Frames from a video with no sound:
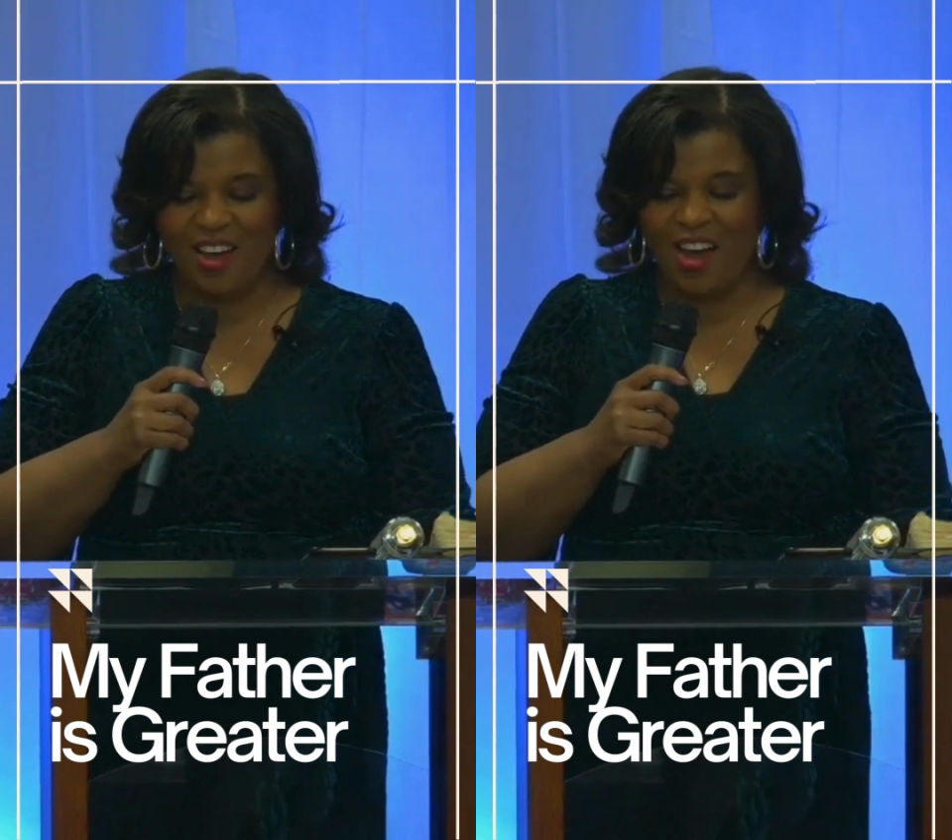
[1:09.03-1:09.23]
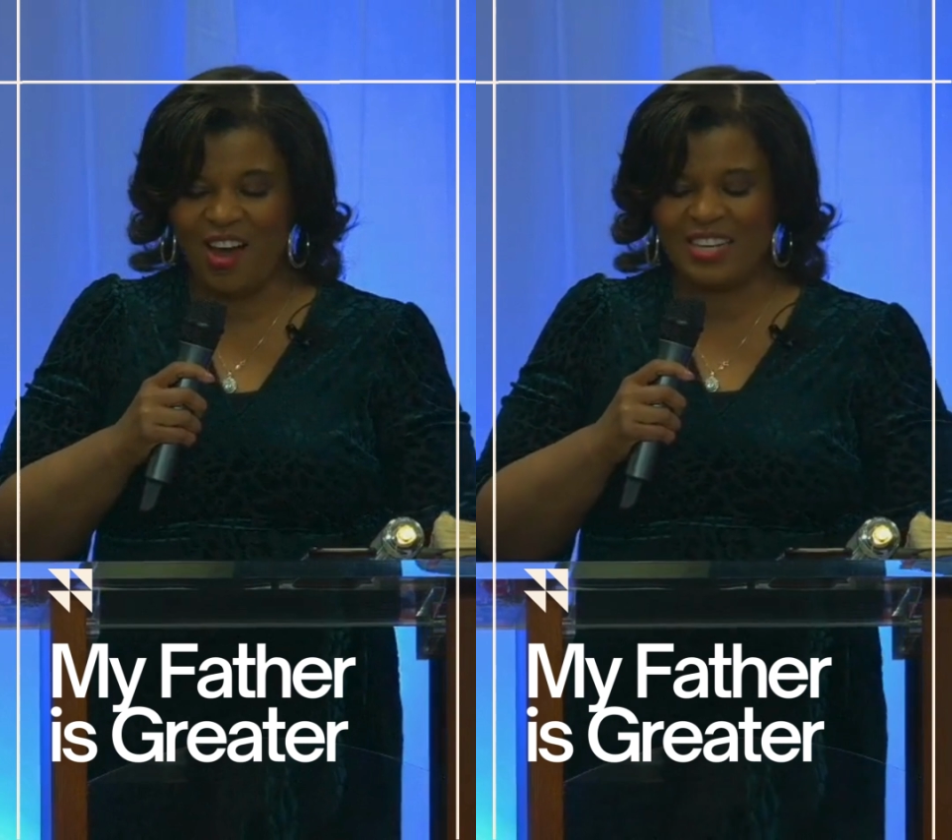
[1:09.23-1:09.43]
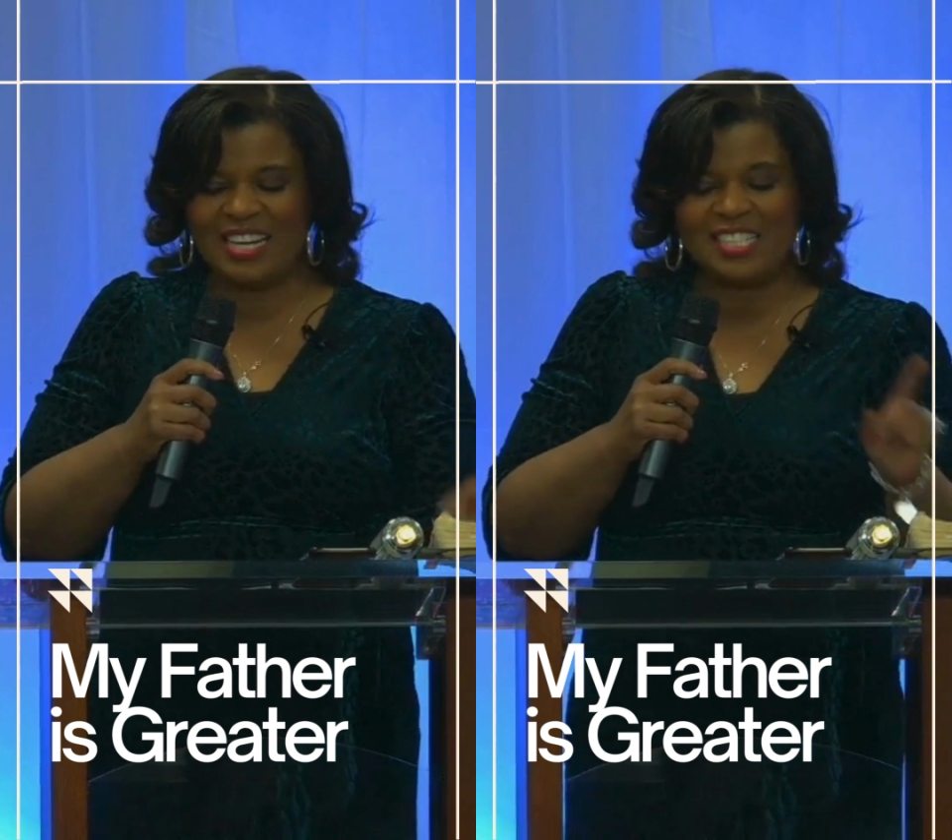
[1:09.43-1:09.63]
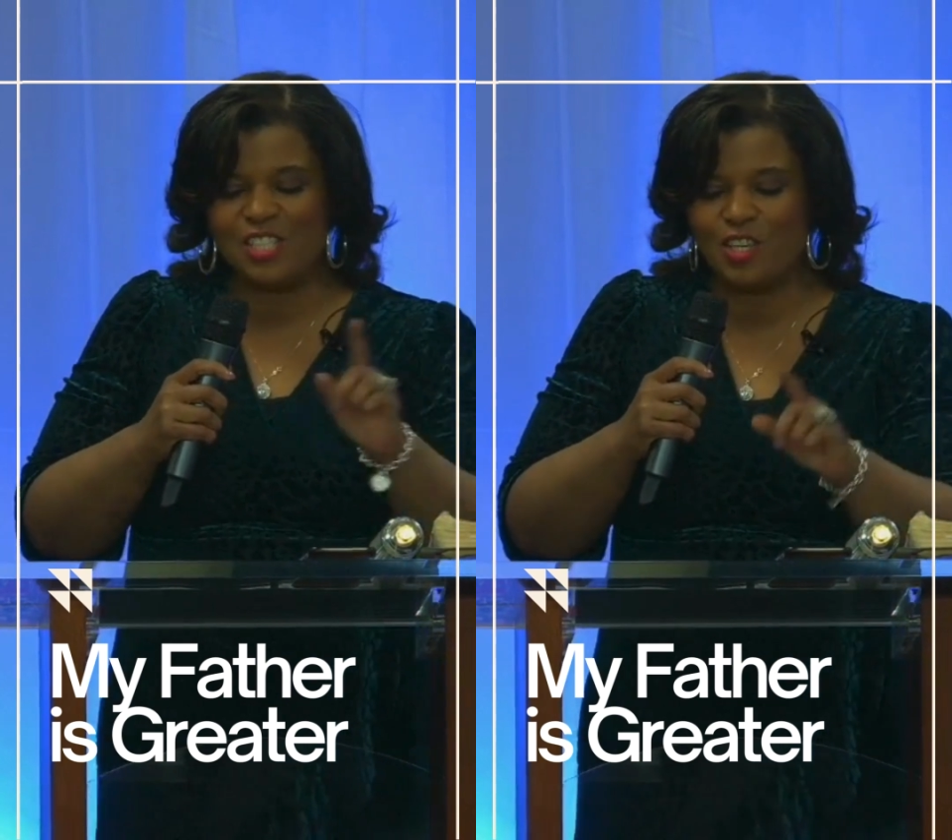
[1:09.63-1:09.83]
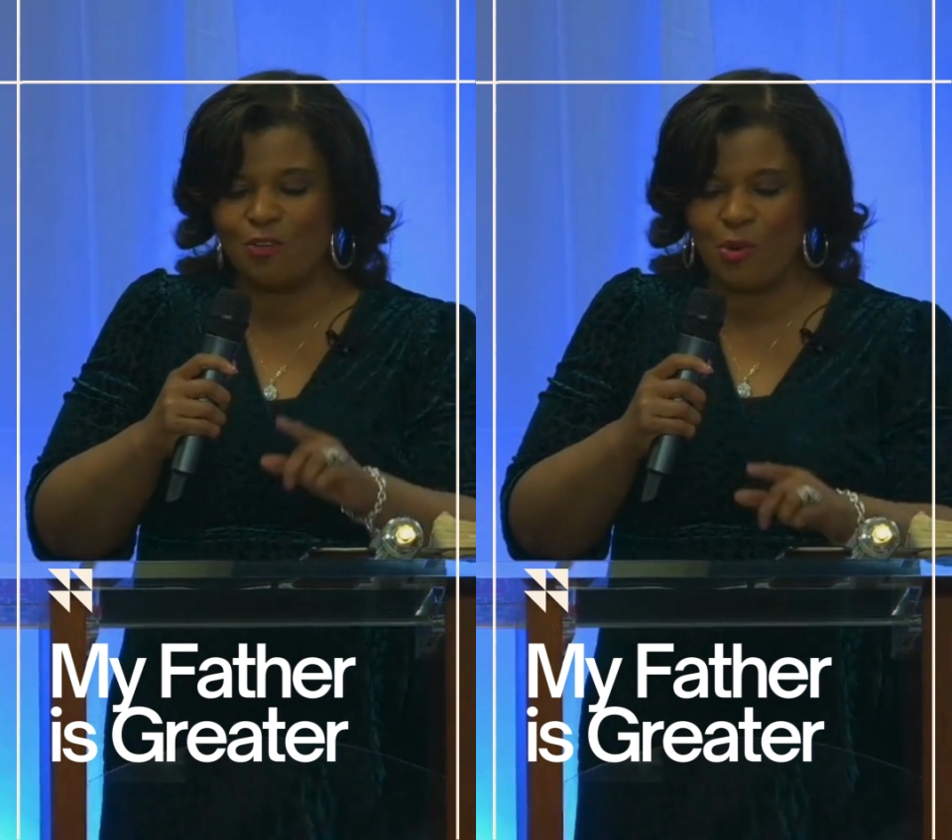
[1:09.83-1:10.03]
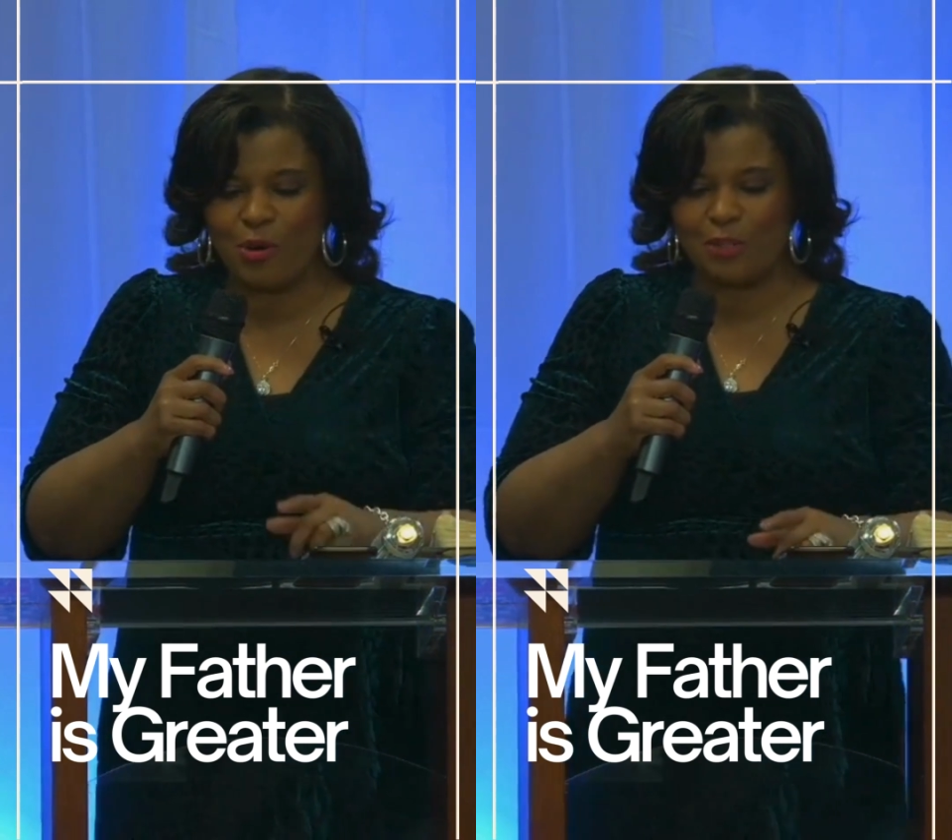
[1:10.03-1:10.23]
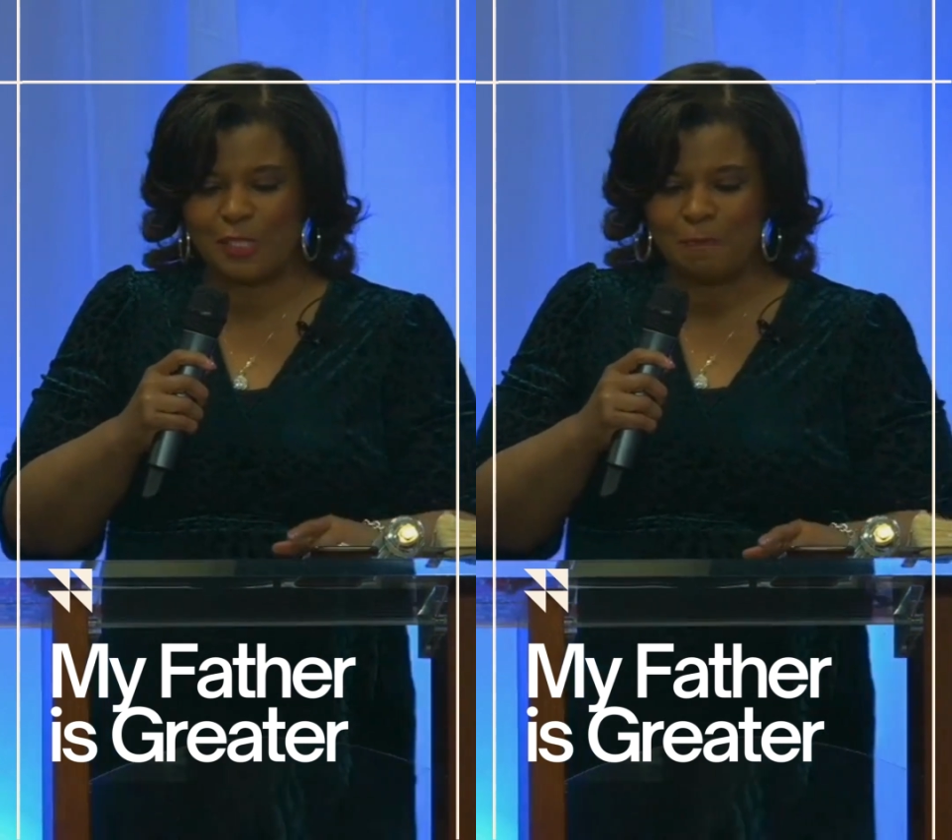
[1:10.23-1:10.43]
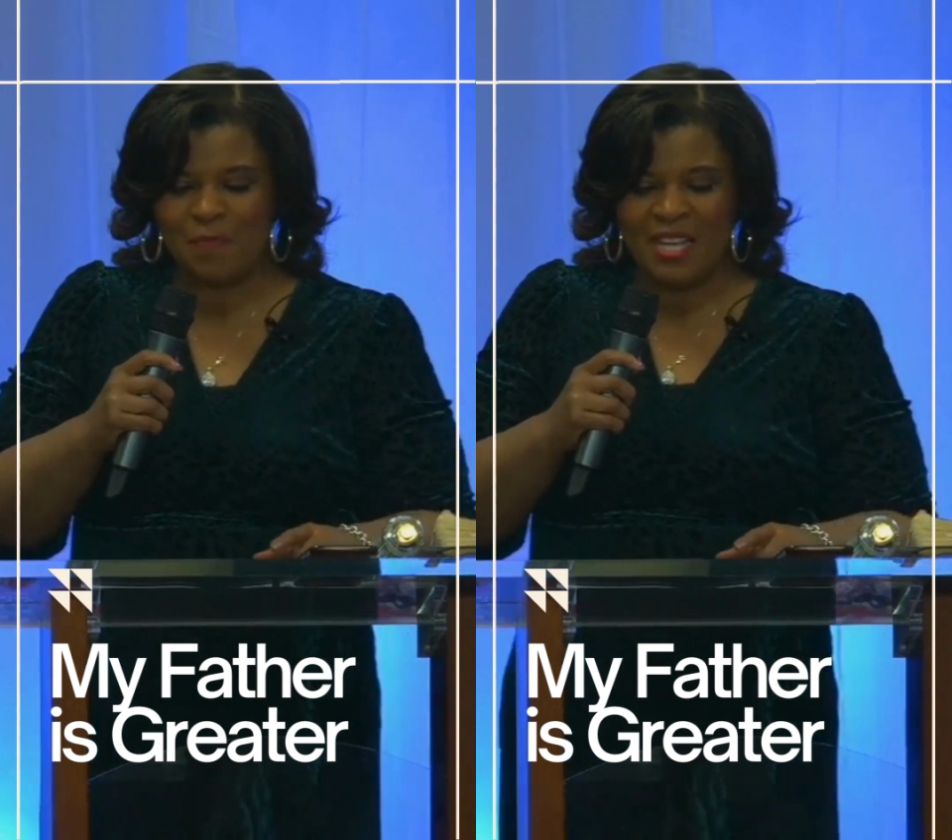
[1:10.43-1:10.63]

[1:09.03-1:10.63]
all. Now listen to the words.